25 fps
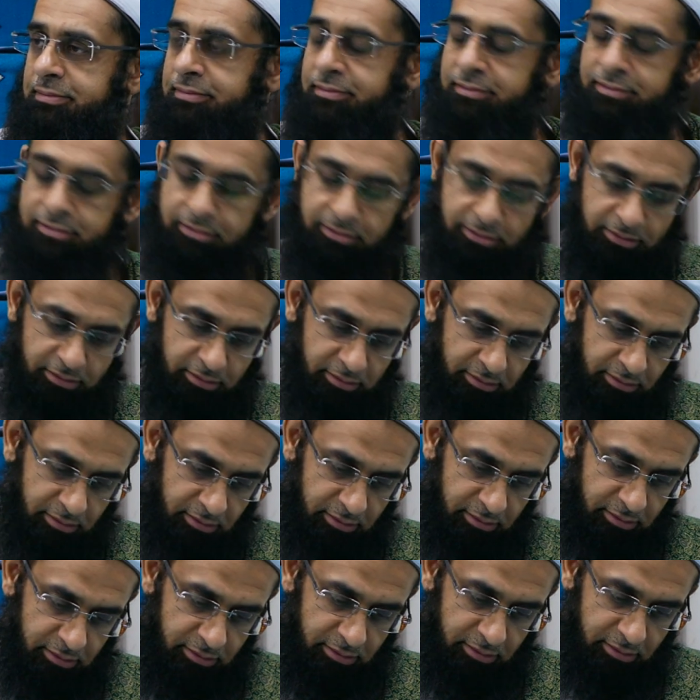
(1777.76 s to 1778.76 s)

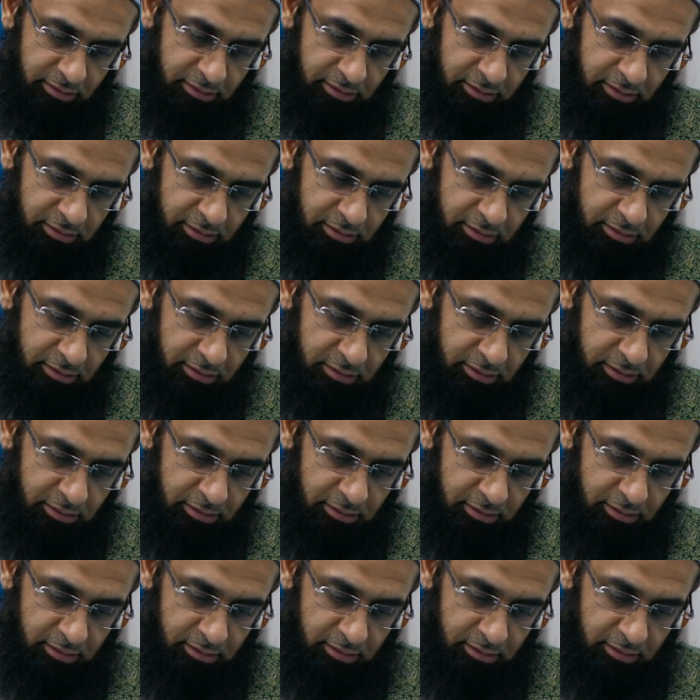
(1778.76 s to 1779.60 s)
(silence)